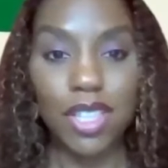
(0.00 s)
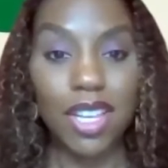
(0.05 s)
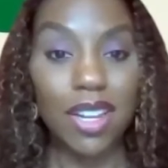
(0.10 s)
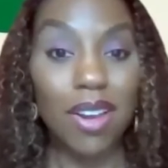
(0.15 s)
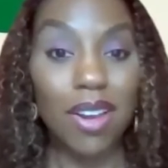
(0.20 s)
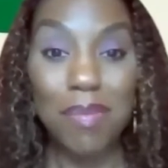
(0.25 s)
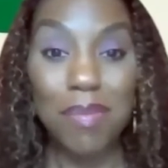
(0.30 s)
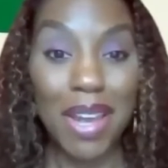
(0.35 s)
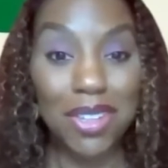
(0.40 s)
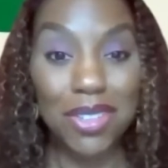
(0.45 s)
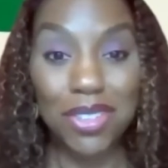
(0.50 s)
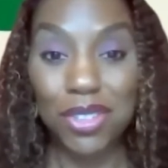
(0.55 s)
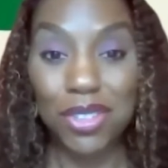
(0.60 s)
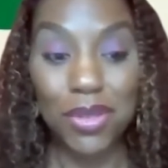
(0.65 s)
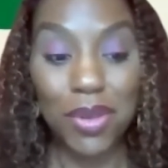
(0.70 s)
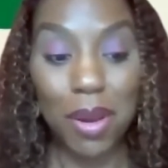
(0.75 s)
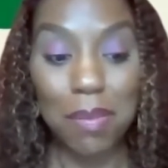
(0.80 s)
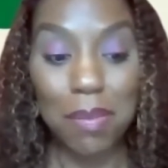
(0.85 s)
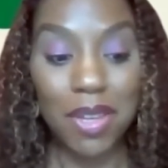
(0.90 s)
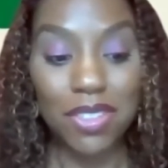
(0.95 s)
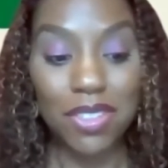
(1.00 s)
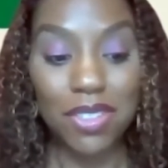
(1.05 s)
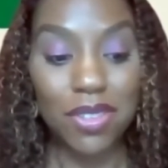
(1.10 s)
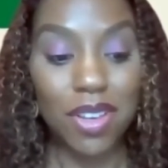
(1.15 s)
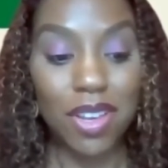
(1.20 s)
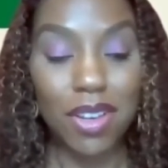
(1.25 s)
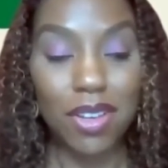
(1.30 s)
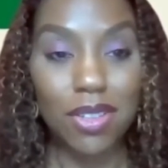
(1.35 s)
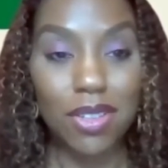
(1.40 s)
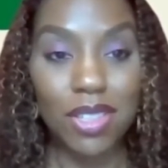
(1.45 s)
That all matters to our
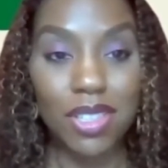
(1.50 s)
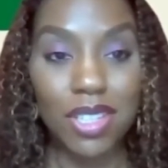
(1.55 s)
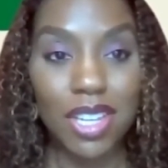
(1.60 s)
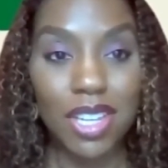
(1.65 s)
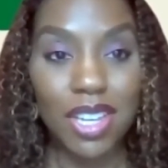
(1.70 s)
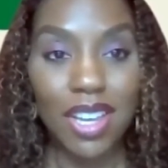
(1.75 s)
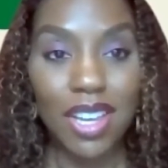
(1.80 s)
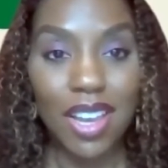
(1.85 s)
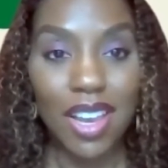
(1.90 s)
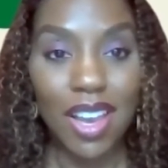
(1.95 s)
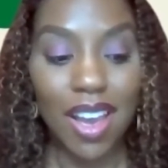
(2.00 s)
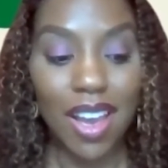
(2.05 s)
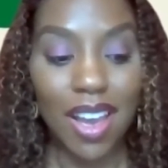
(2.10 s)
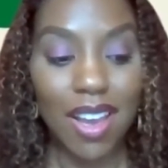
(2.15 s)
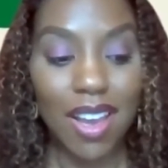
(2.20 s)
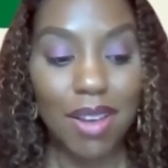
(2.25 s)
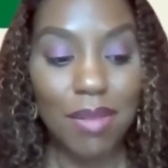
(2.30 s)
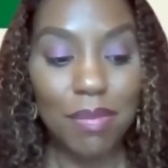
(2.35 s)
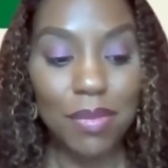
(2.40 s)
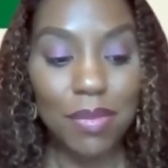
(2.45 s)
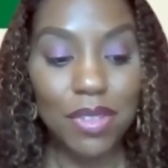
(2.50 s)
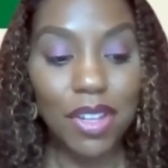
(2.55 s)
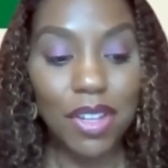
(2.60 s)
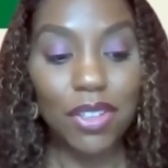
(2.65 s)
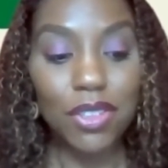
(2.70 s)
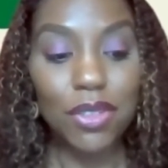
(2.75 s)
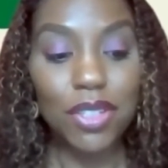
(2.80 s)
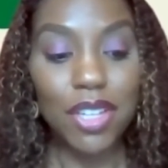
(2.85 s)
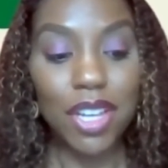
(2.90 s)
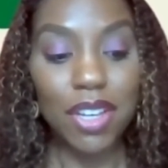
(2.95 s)
mental health. Dr.